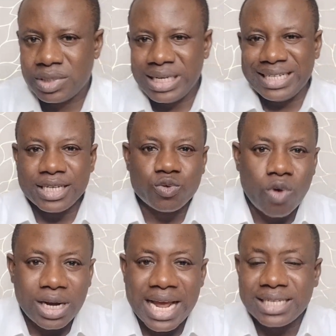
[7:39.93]
it is
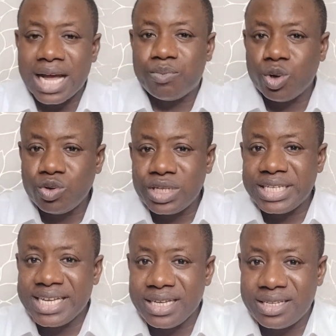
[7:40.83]
oneness that
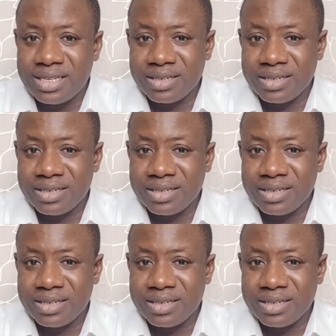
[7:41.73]
produces heat.